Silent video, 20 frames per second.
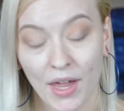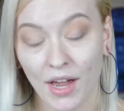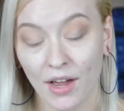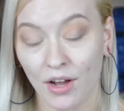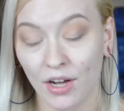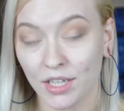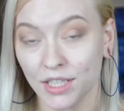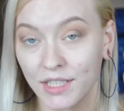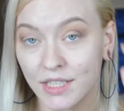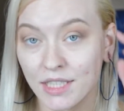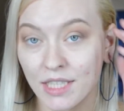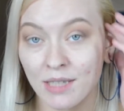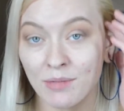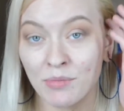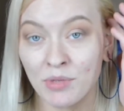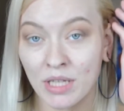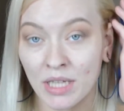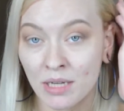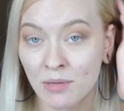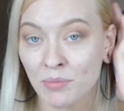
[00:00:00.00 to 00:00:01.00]
I honestly
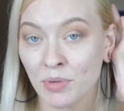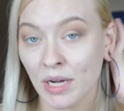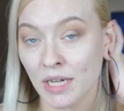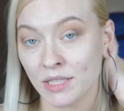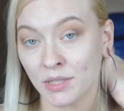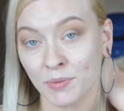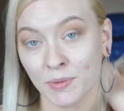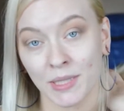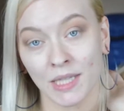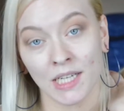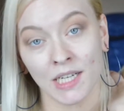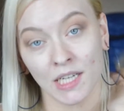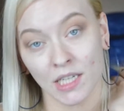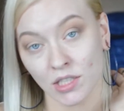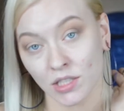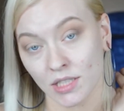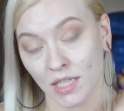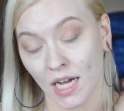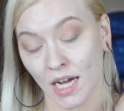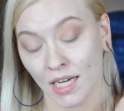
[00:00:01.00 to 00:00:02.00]
am really impressed with the
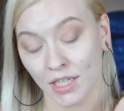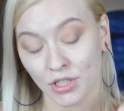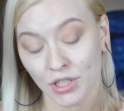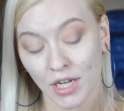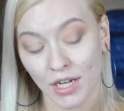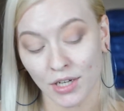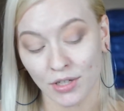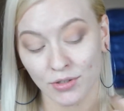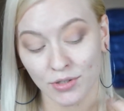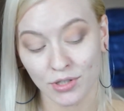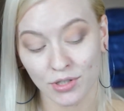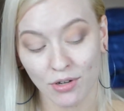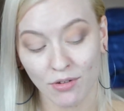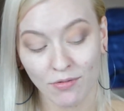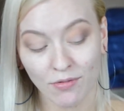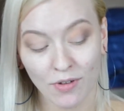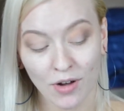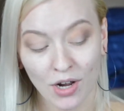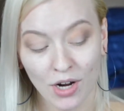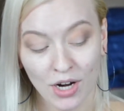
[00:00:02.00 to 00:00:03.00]
NYX eyeshadows so
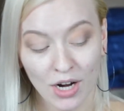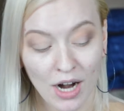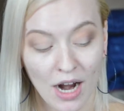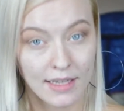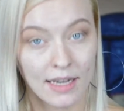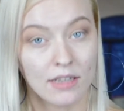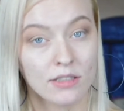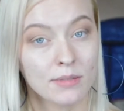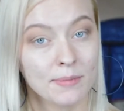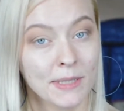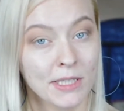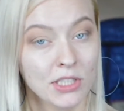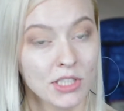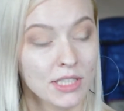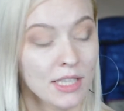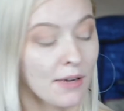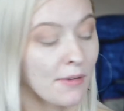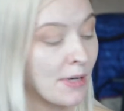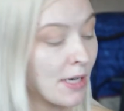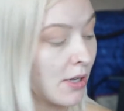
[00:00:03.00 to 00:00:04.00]
far. Now as much
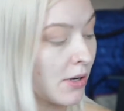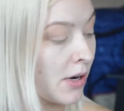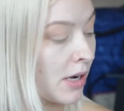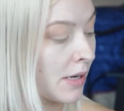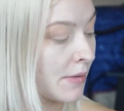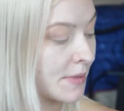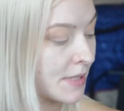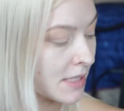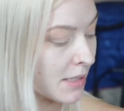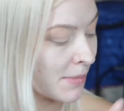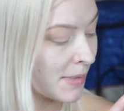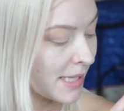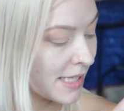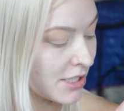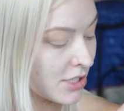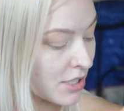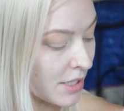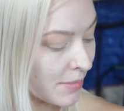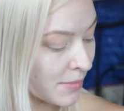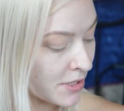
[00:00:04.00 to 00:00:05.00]
as I want to go in with some of
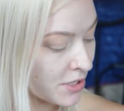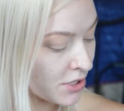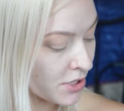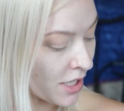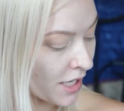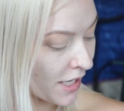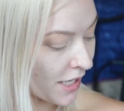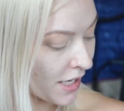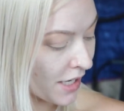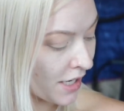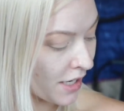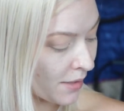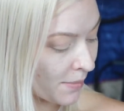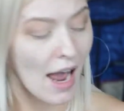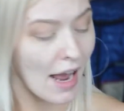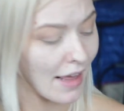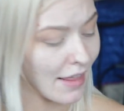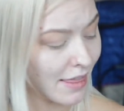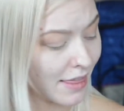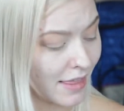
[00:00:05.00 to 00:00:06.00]
these shimmers right here,
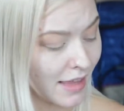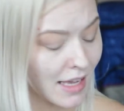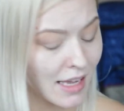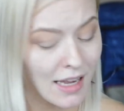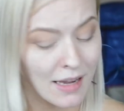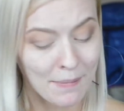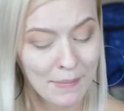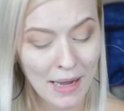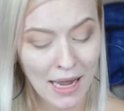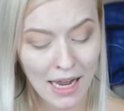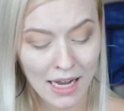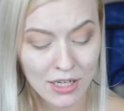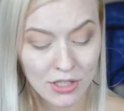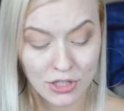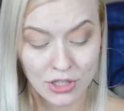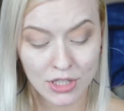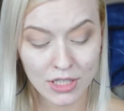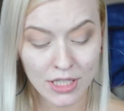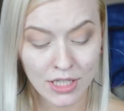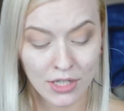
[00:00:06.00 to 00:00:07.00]
I think I'm
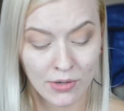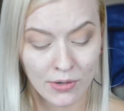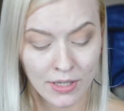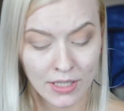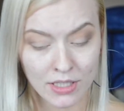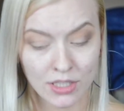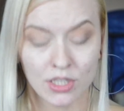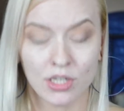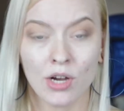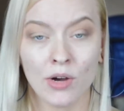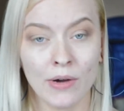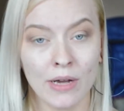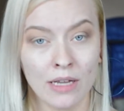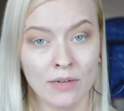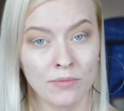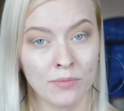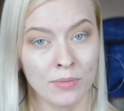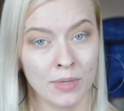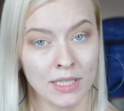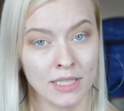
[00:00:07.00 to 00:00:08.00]
actually going to go
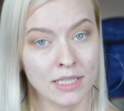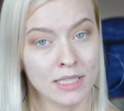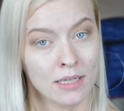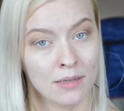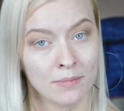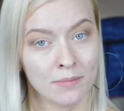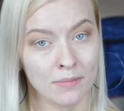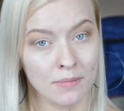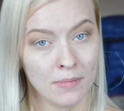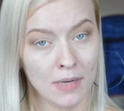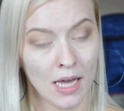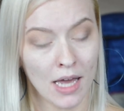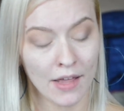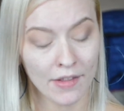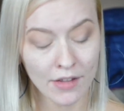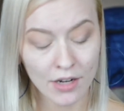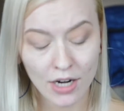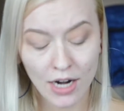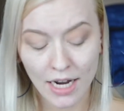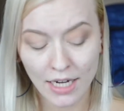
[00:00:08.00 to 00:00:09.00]
in with some
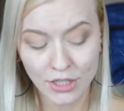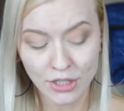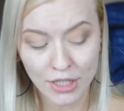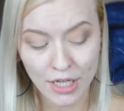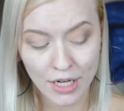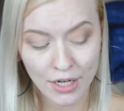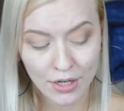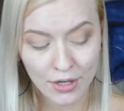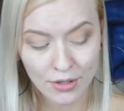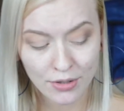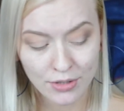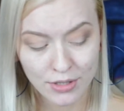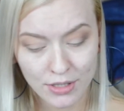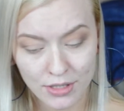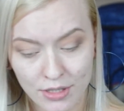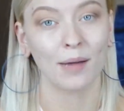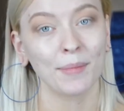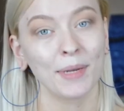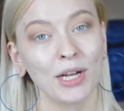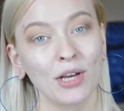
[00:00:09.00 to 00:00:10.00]
other
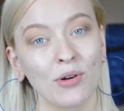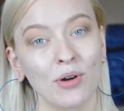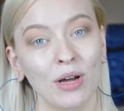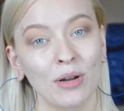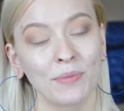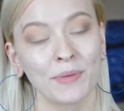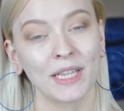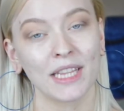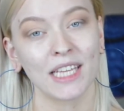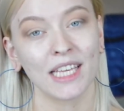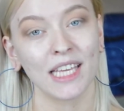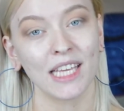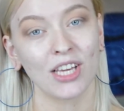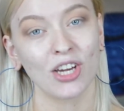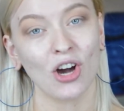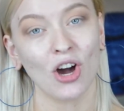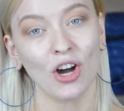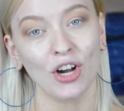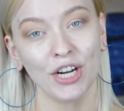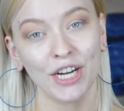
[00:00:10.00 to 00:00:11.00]
eyeshadows. I'm going to go in with the
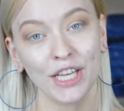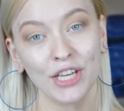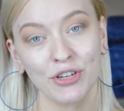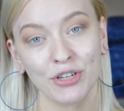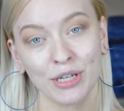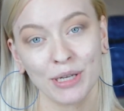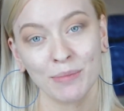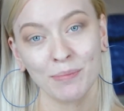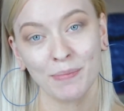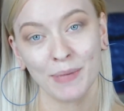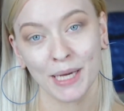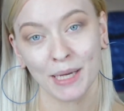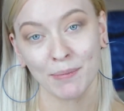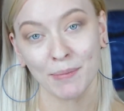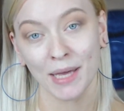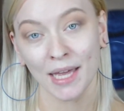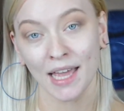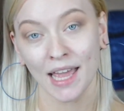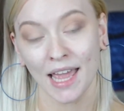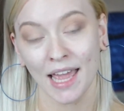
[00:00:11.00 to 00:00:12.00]
Hikari Cream
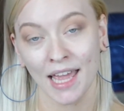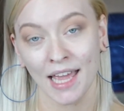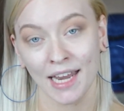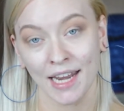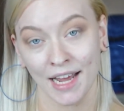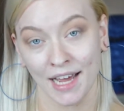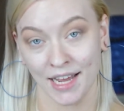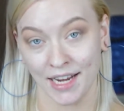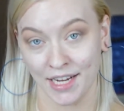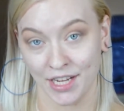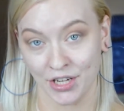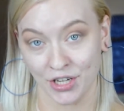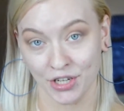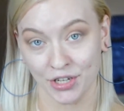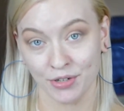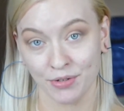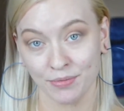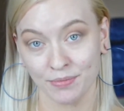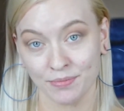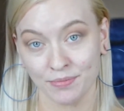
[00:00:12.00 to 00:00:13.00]
Pigment in
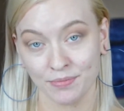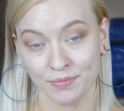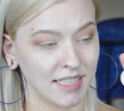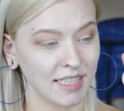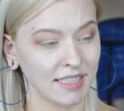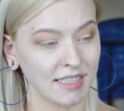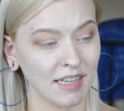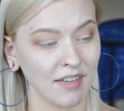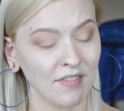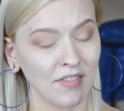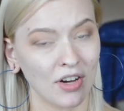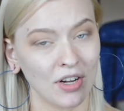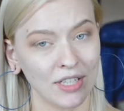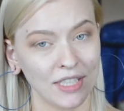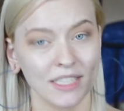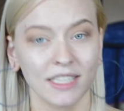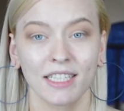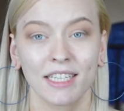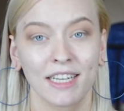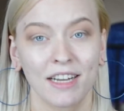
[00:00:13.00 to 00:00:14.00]
Honeydew. Since I've
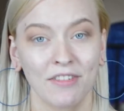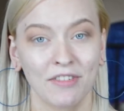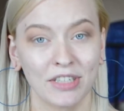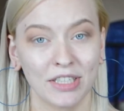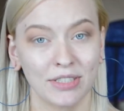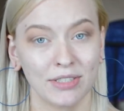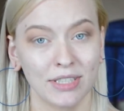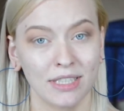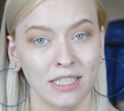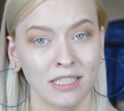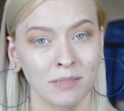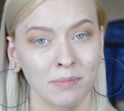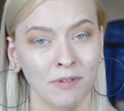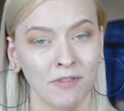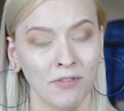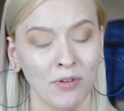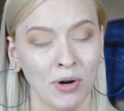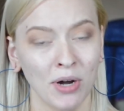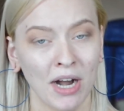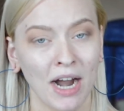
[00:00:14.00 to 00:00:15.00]
honestly never used this
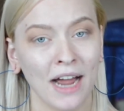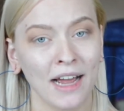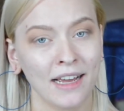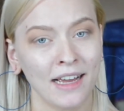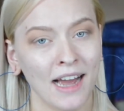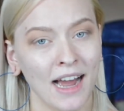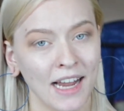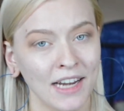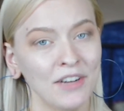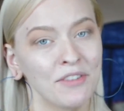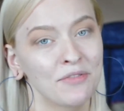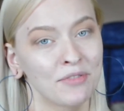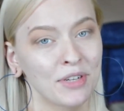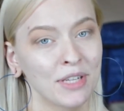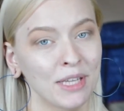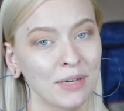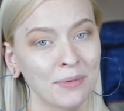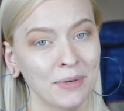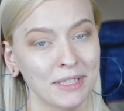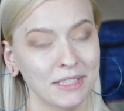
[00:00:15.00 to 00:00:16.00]
before, I kind of
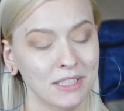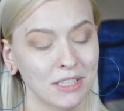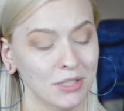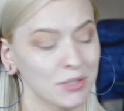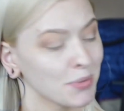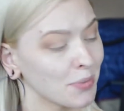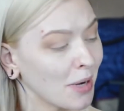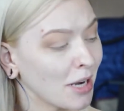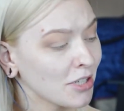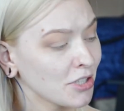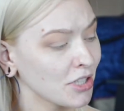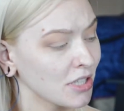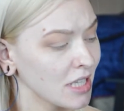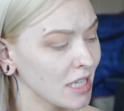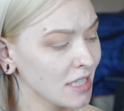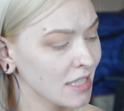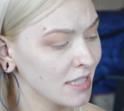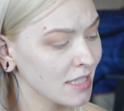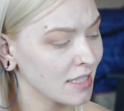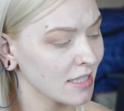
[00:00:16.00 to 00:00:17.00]
really want to swatch
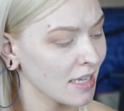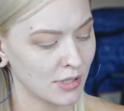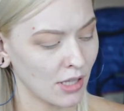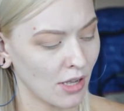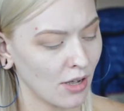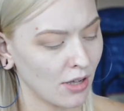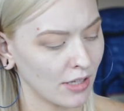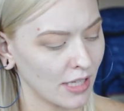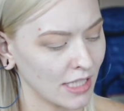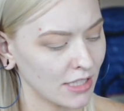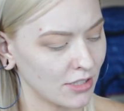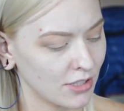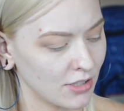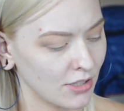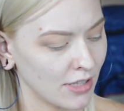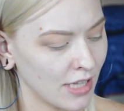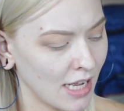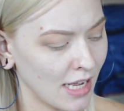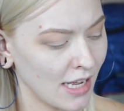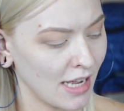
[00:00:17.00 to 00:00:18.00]
this. So let's
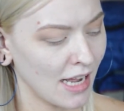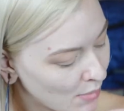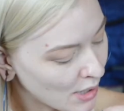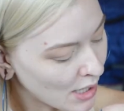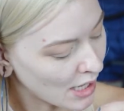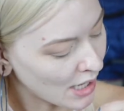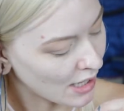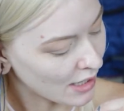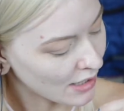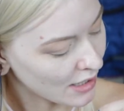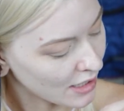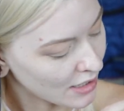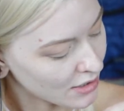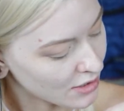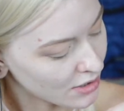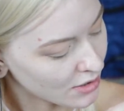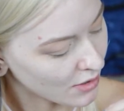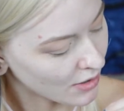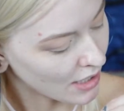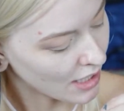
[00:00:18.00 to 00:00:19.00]
do that, but
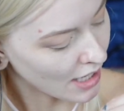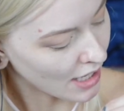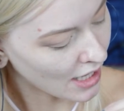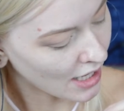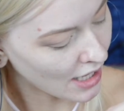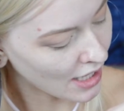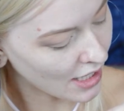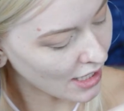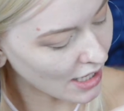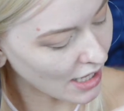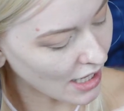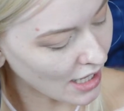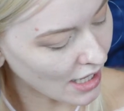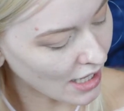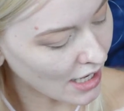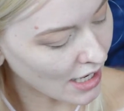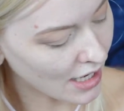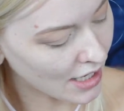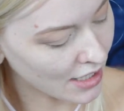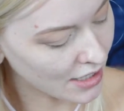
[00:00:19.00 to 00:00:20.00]
let's go ahead
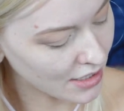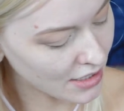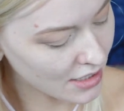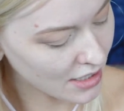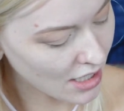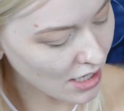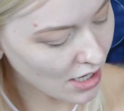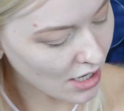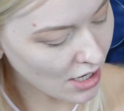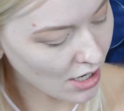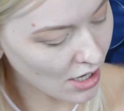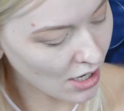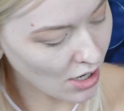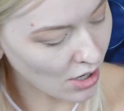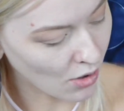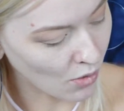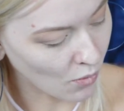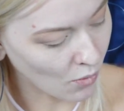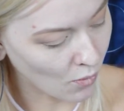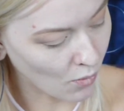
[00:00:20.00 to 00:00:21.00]
and...
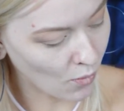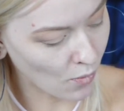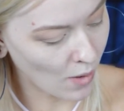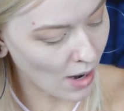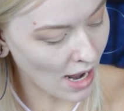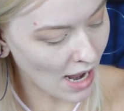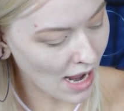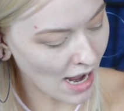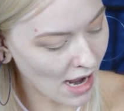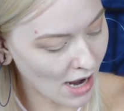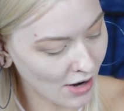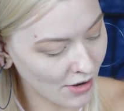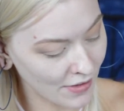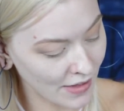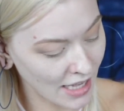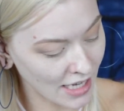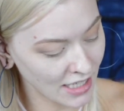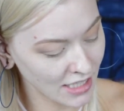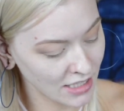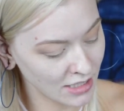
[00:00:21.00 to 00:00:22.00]
Wow,
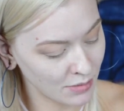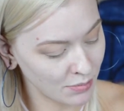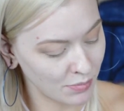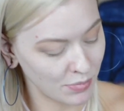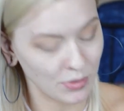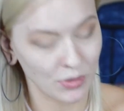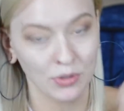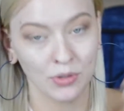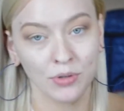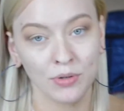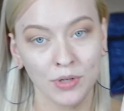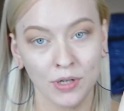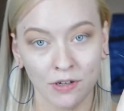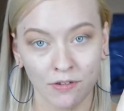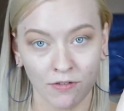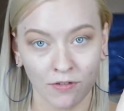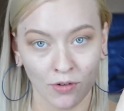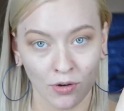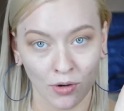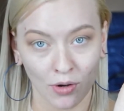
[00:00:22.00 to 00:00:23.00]
that is
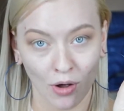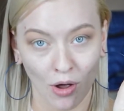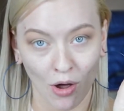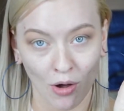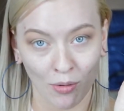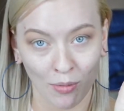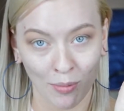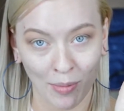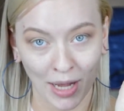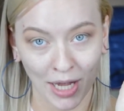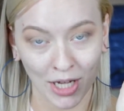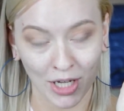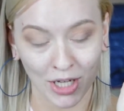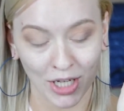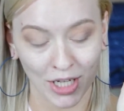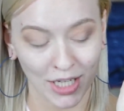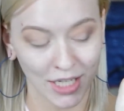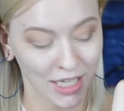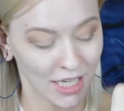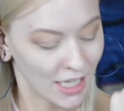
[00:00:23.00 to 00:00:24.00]
beautiful. Oh my
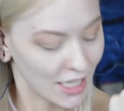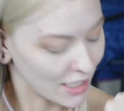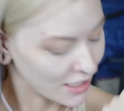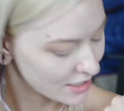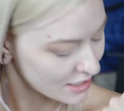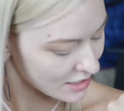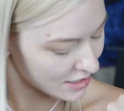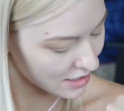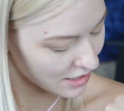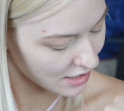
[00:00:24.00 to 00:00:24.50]
goodness.